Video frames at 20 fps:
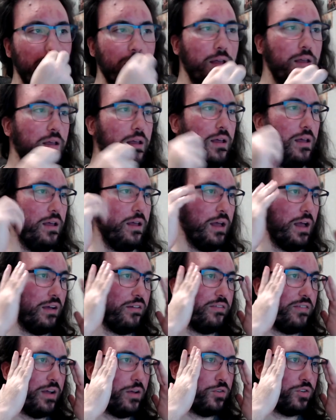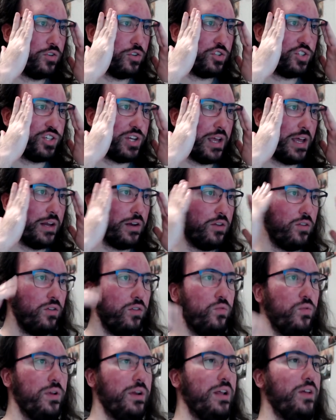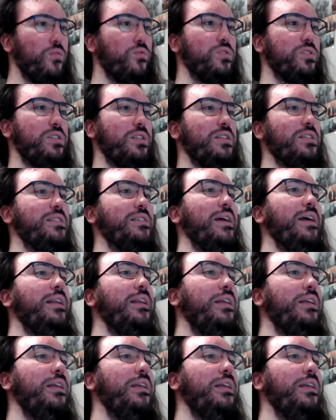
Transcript: I found your channel when I was deciding